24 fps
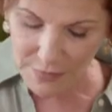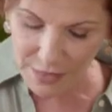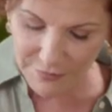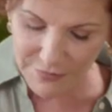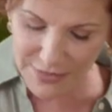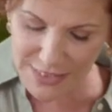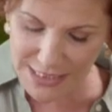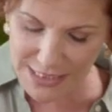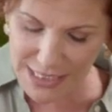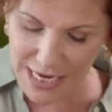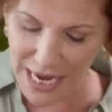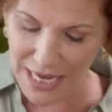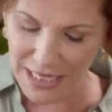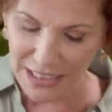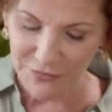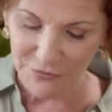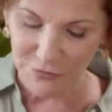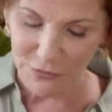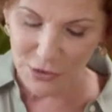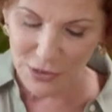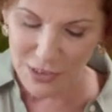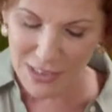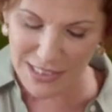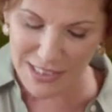This kind of
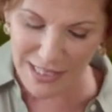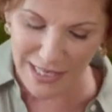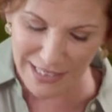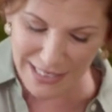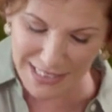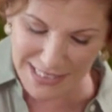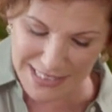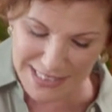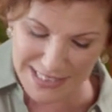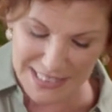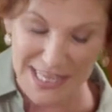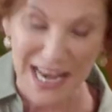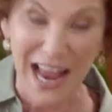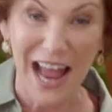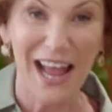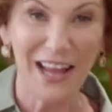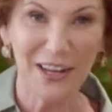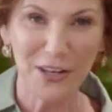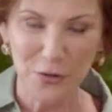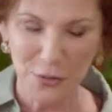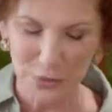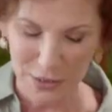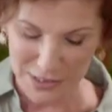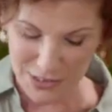looks like it's
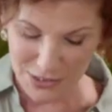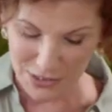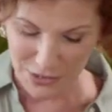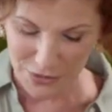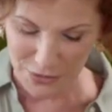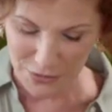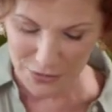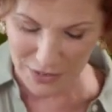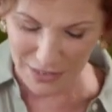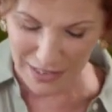not going to go